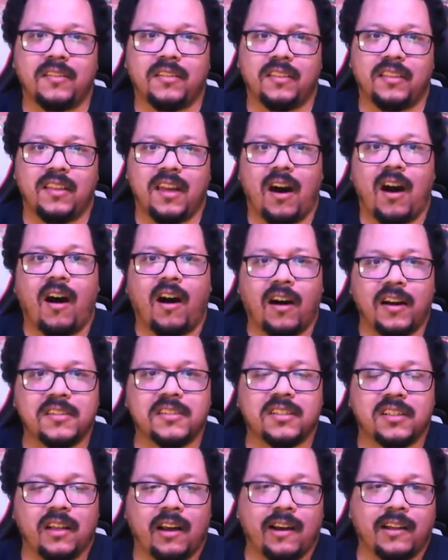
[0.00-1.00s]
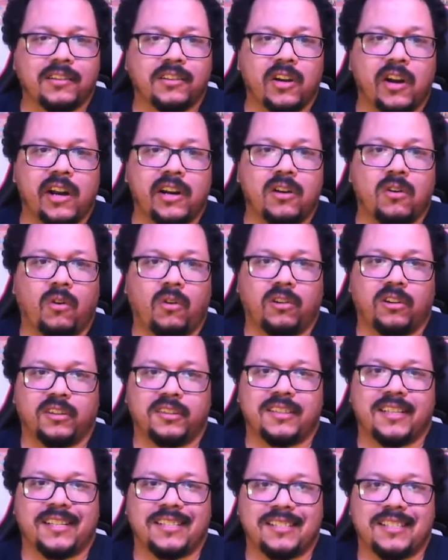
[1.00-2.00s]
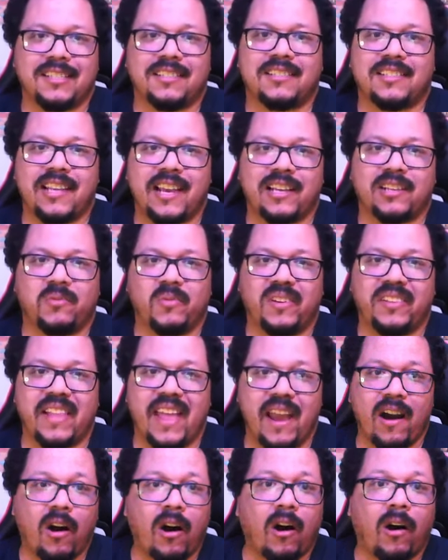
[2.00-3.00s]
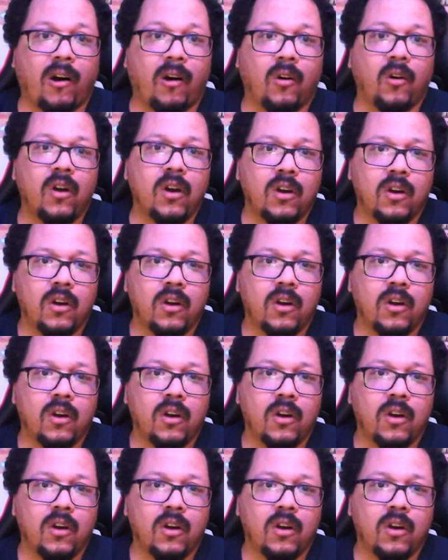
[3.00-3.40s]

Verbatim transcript: the onslaught during Order sixty-six, when they all